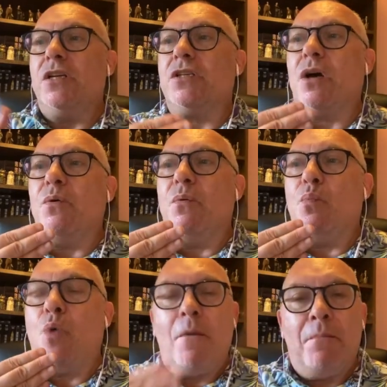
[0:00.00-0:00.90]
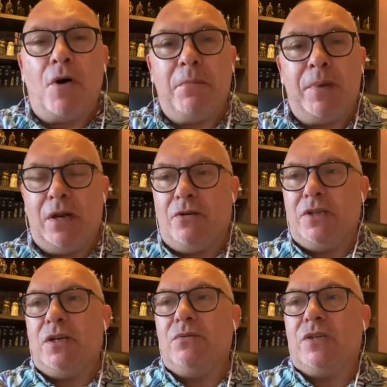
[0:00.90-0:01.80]
So what might be an
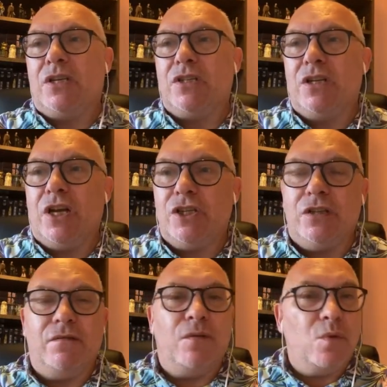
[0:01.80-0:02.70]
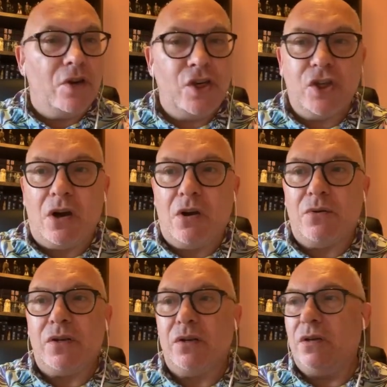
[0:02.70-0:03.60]
ideal destination for one
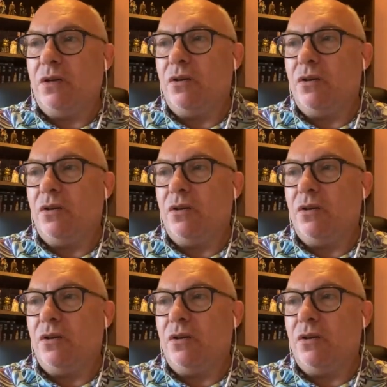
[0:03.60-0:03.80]
child